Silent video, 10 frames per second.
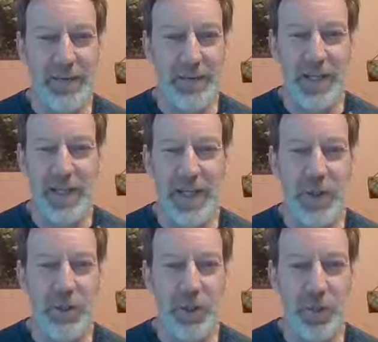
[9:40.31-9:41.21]
it was a day
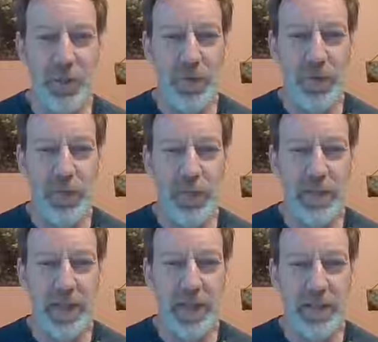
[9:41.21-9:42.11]
or two before his
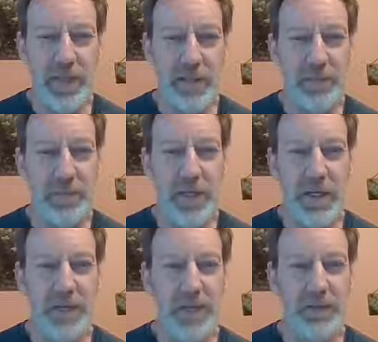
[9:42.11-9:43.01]
death, and Buck